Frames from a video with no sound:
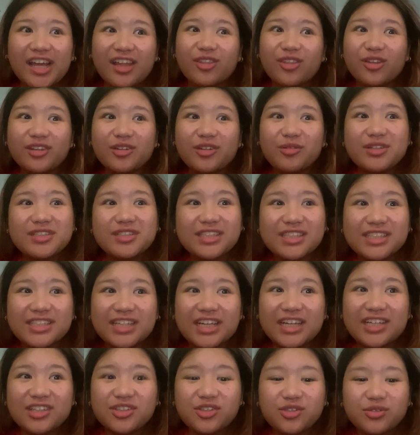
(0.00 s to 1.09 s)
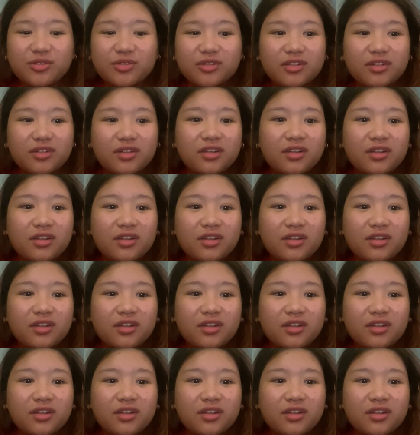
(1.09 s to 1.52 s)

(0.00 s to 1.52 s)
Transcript: I thought there was a schedule.